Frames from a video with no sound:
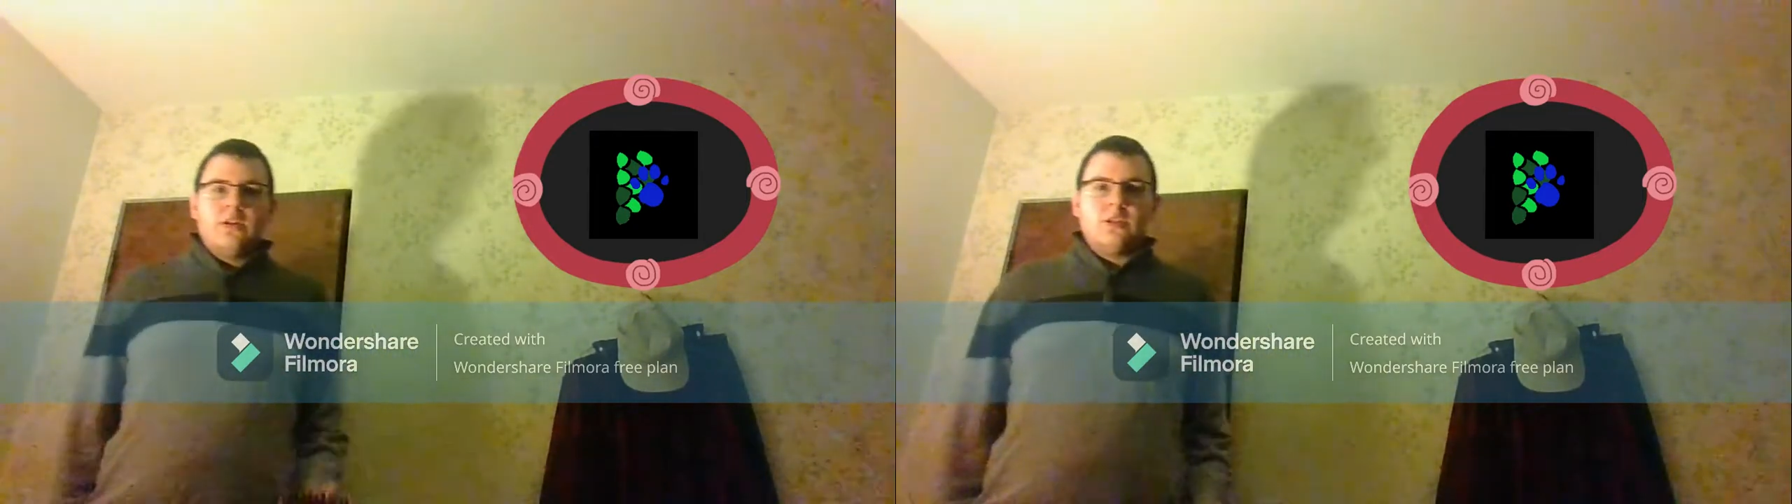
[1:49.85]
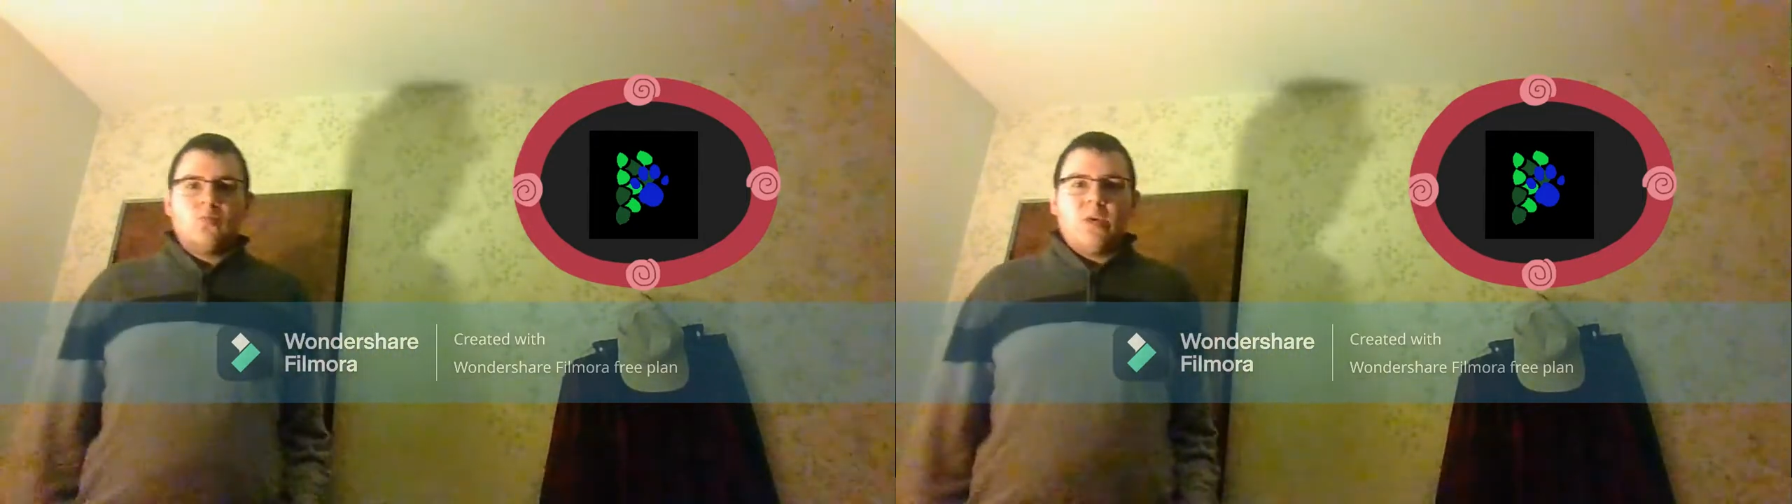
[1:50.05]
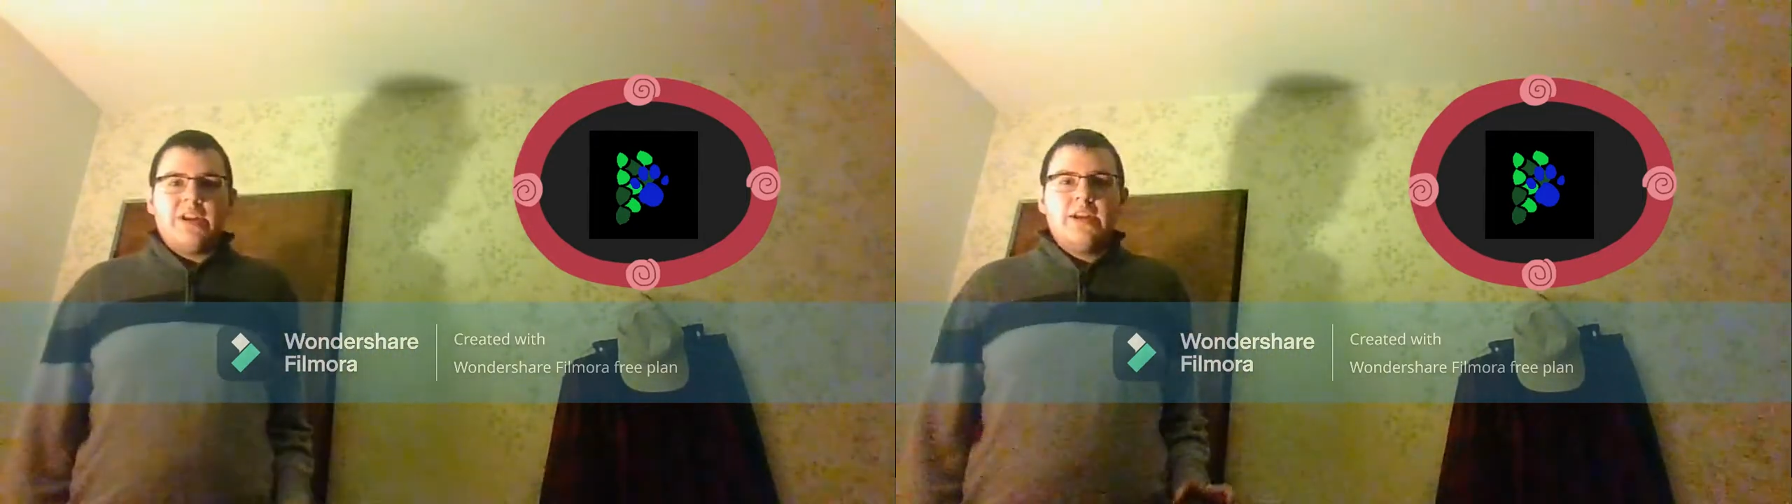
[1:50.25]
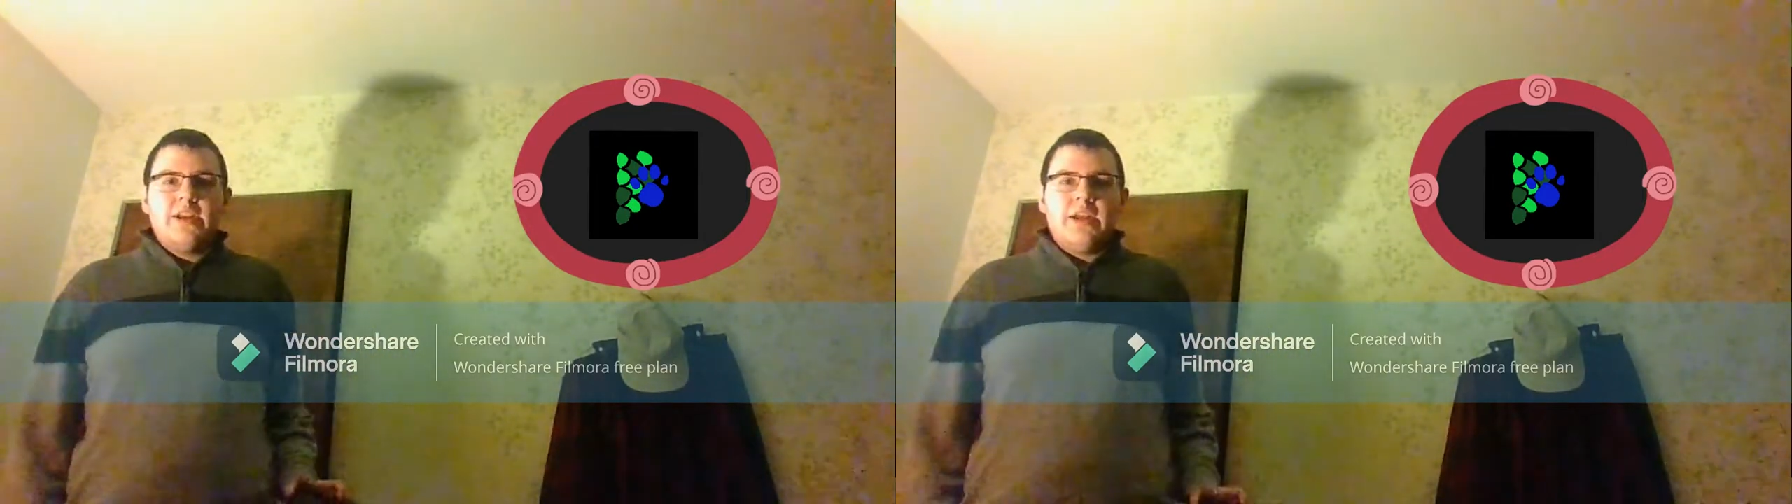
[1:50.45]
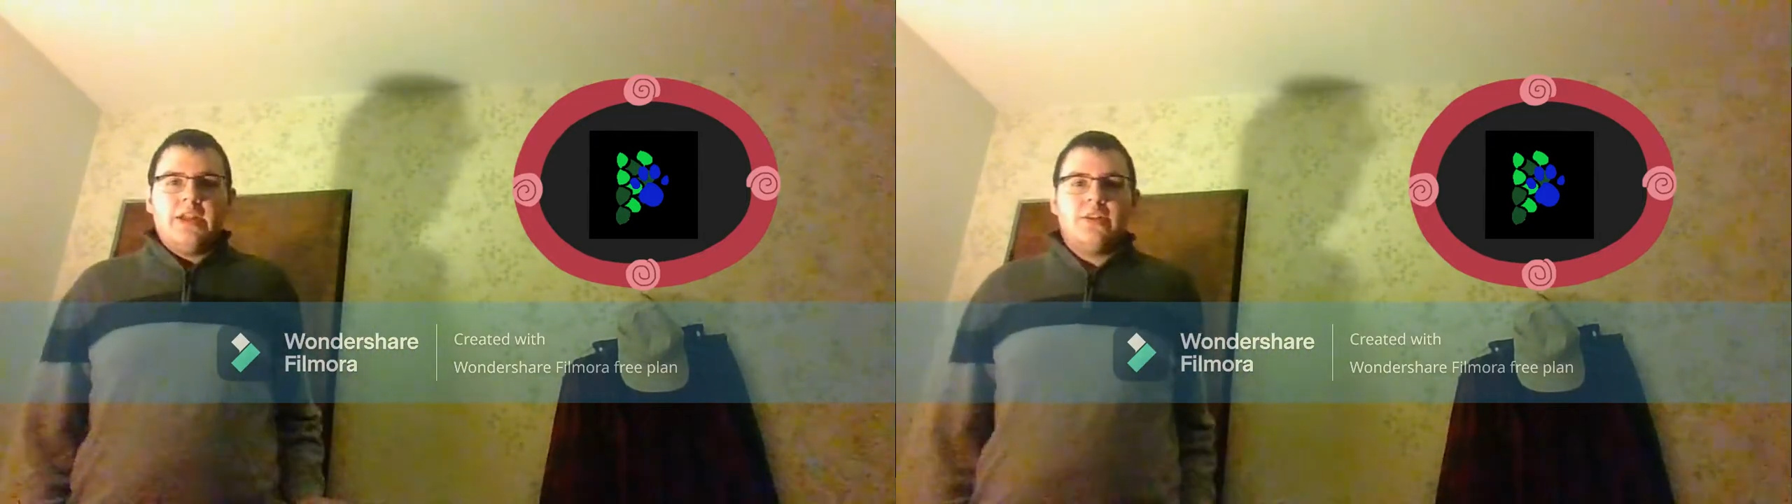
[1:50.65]
Let's write it
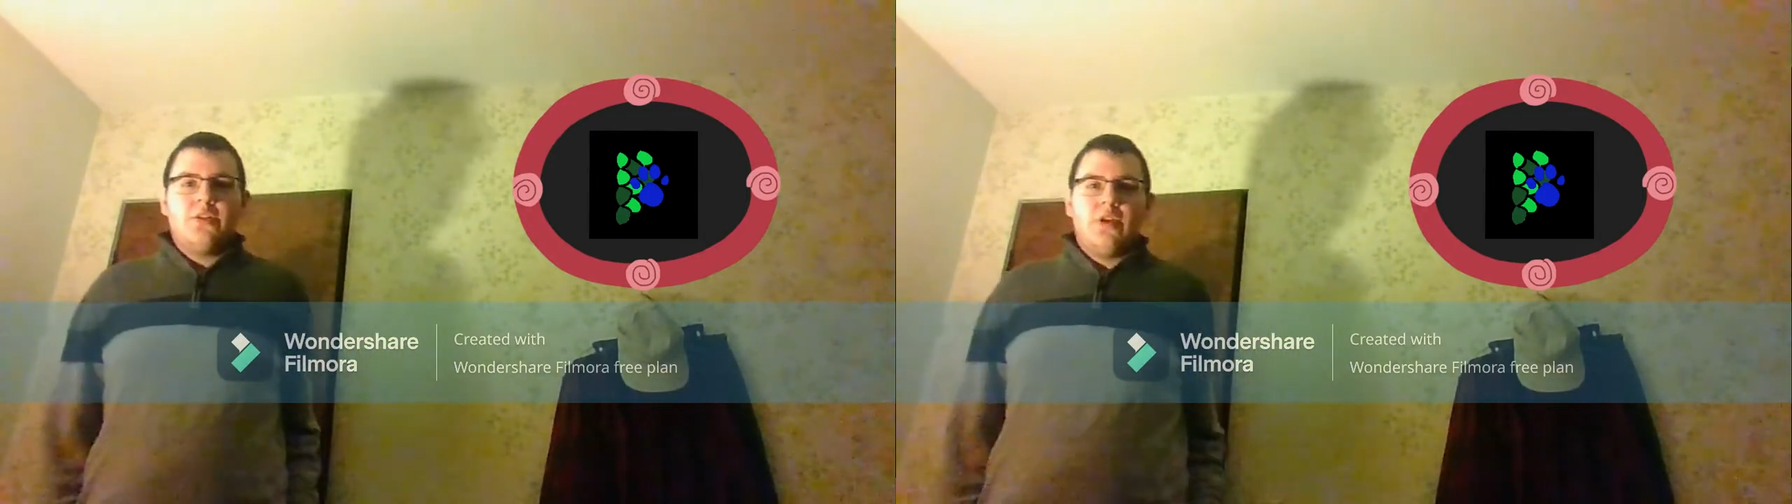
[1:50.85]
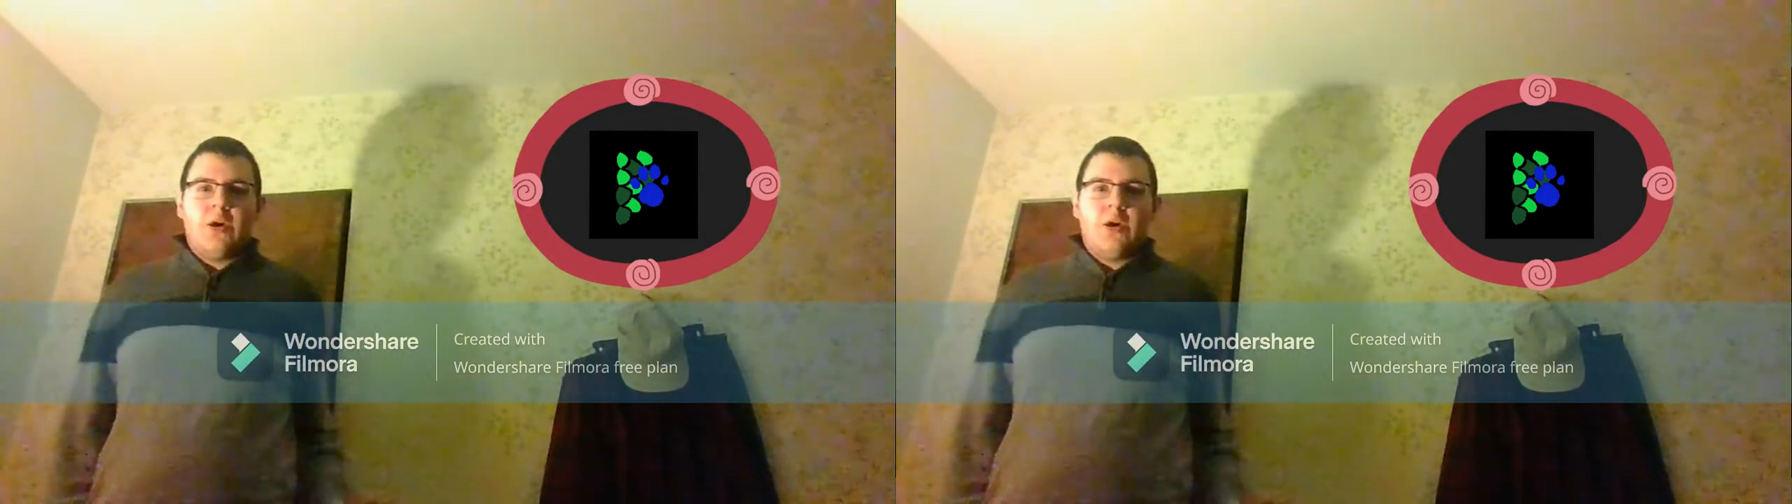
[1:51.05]
into